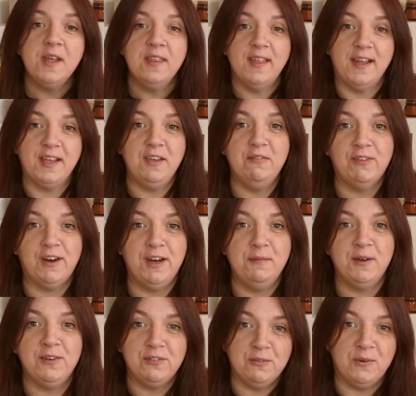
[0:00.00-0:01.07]
Thank you very
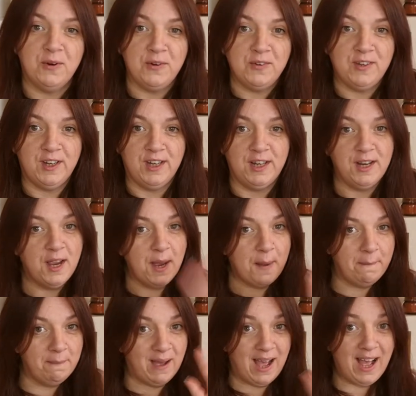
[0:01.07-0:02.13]
much for watching.
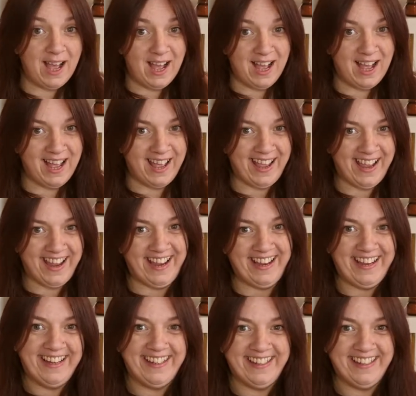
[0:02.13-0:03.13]
Bye.